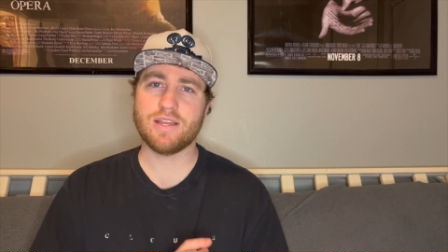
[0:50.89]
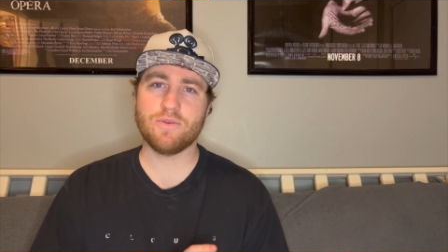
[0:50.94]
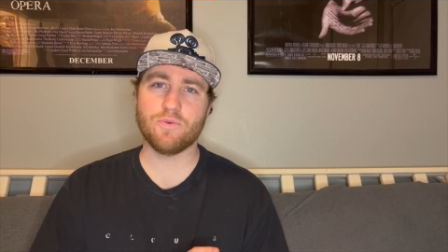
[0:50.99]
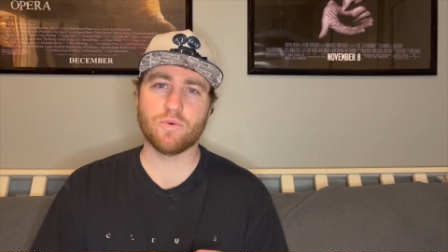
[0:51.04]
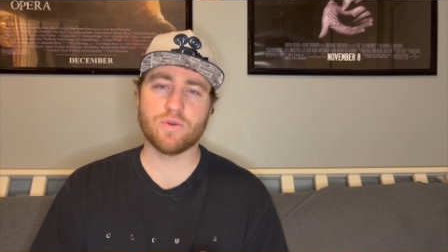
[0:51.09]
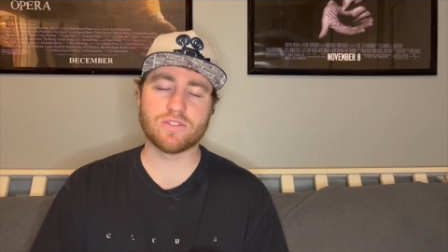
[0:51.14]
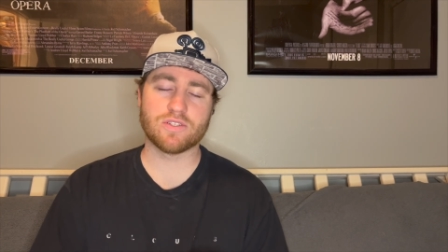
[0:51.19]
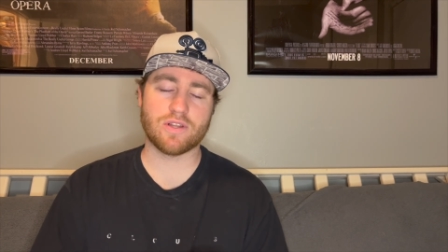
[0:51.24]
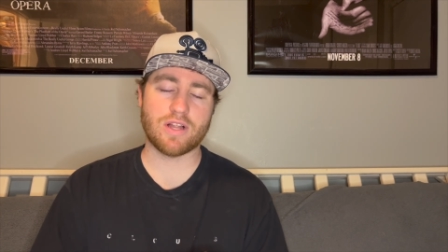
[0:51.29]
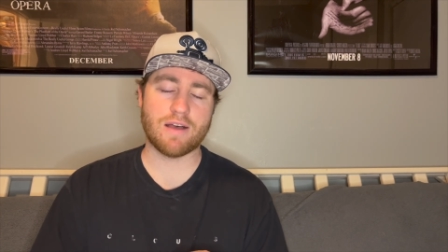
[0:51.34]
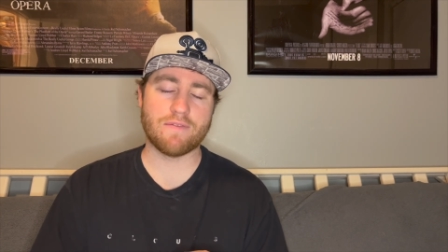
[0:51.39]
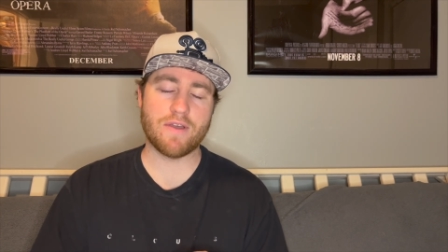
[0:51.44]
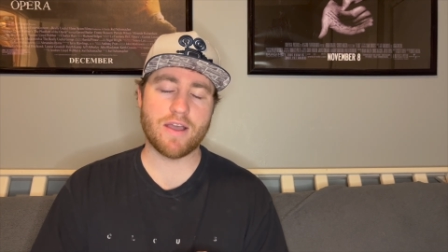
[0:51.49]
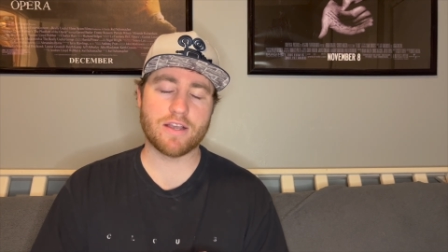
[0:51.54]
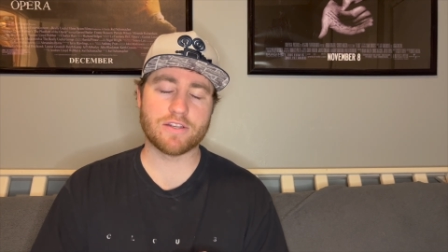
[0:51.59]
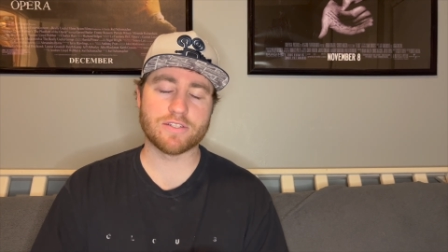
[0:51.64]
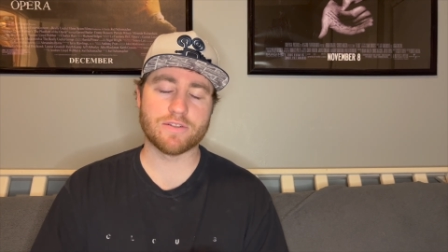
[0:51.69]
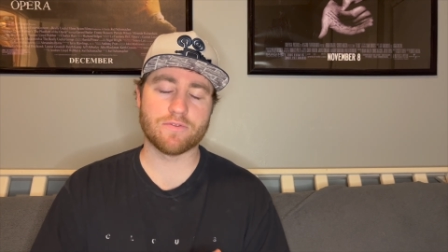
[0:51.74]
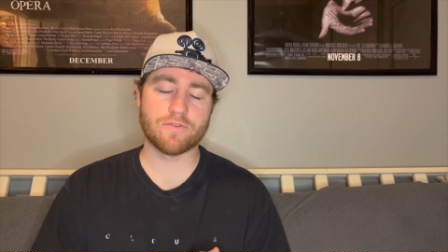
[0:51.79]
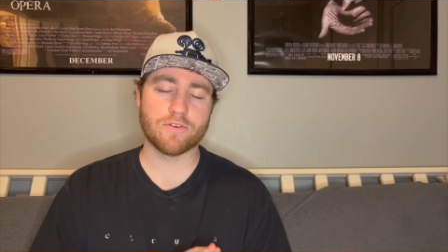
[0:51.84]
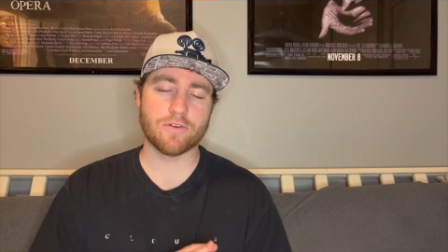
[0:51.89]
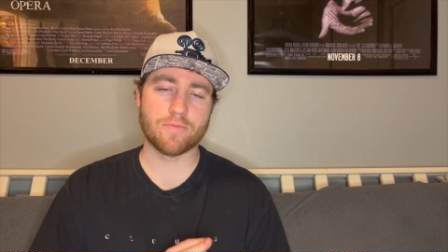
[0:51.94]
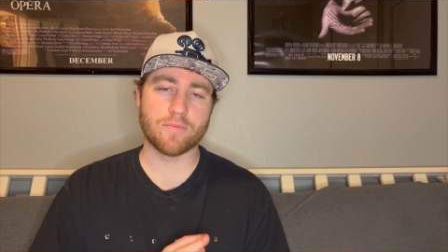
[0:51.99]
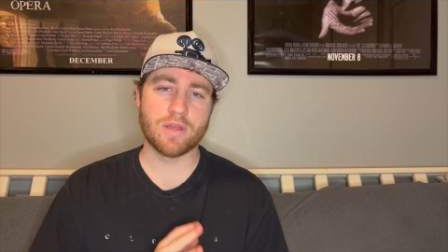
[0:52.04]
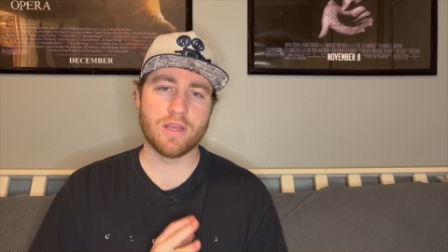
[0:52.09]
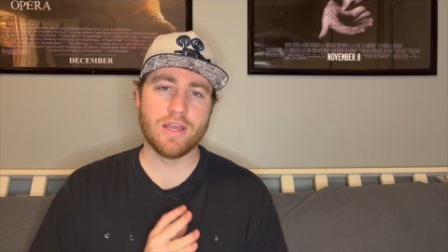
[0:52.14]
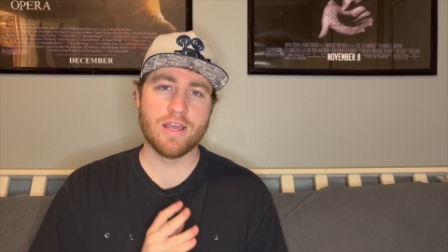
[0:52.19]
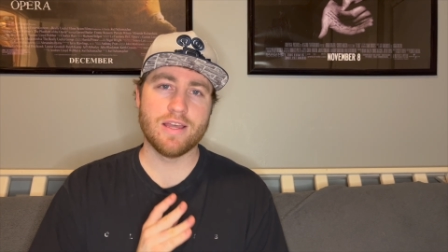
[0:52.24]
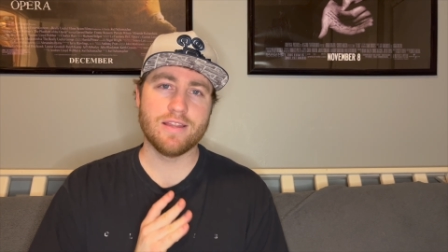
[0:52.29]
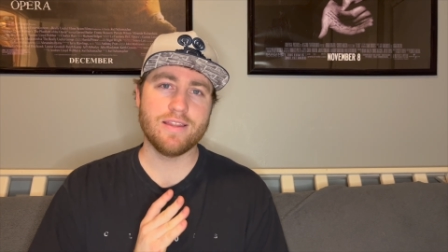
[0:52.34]
was a live action from
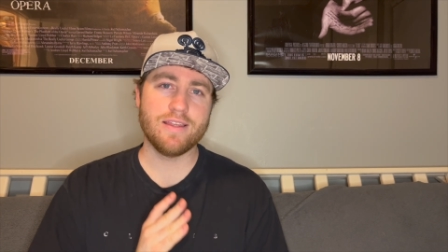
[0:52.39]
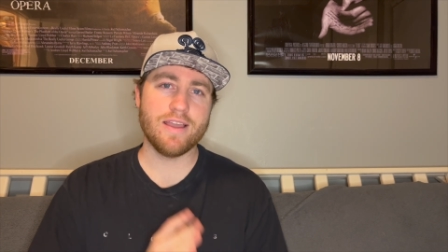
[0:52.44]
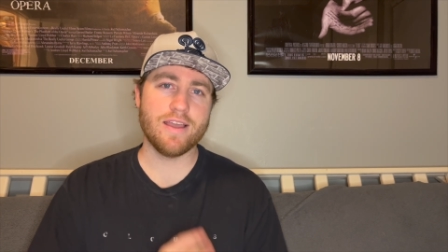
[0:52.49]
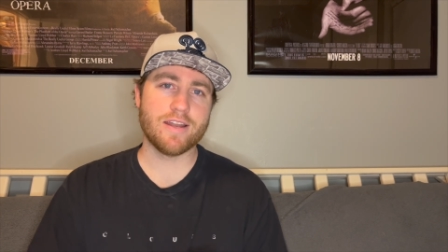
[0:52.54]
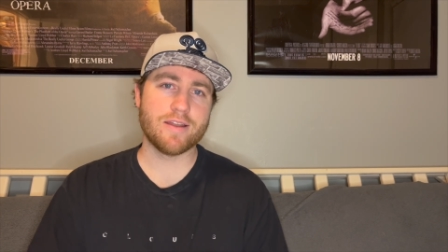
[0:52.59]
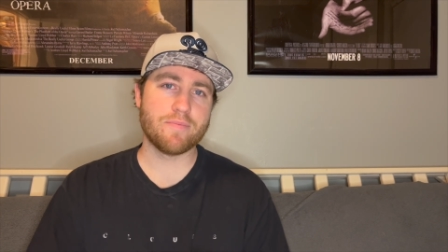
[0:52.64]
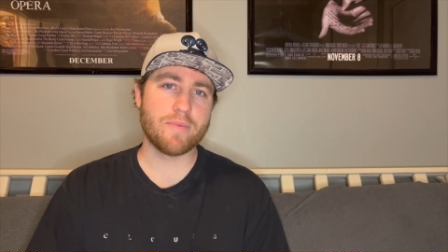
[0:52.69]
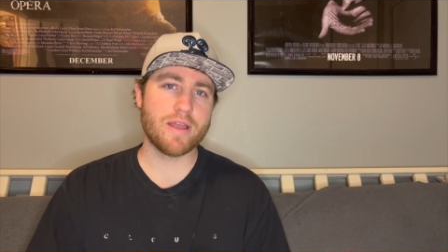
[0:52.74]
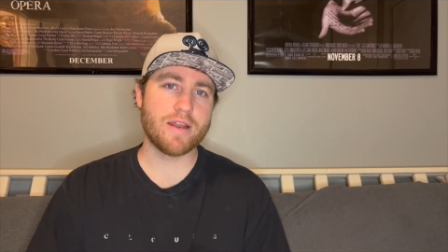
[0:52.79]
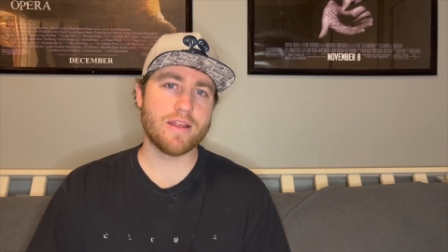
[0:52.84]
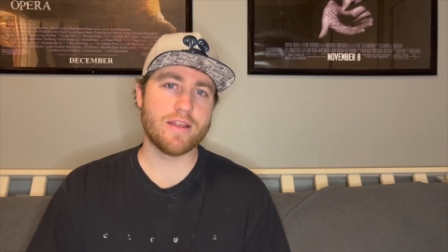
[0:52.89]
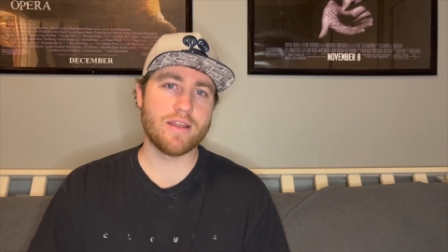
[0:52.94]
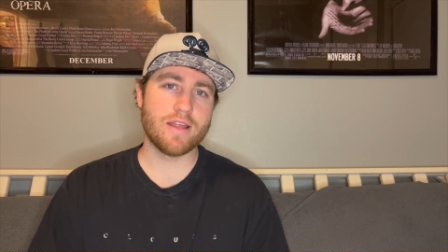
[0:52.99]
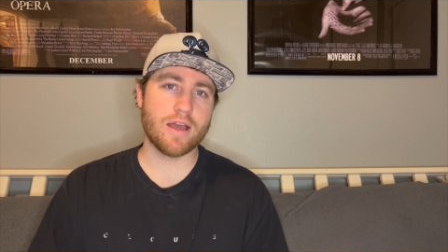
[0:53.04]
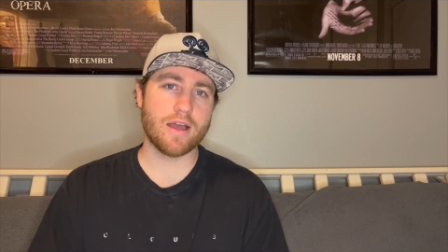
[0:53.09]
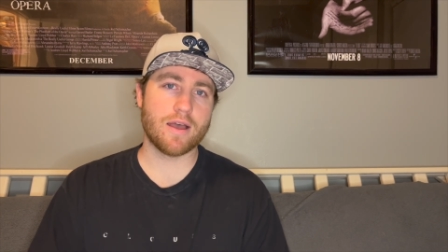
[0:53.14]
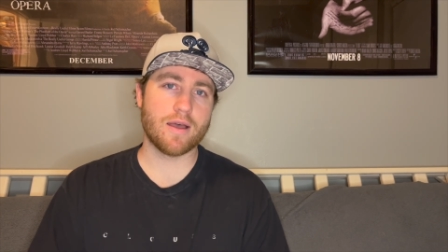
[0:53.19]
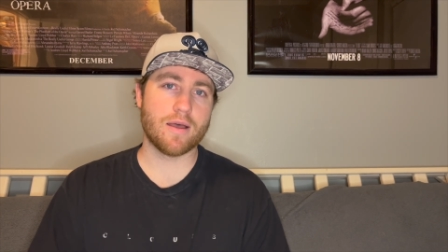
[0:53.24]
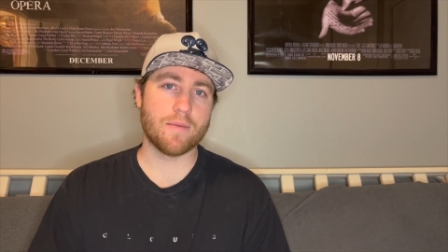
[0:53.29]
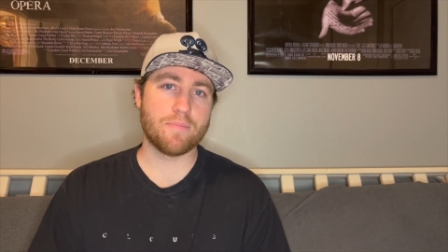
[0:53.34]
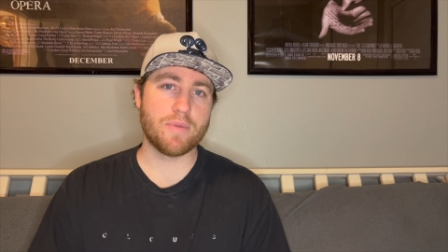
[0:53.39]
the animated uh,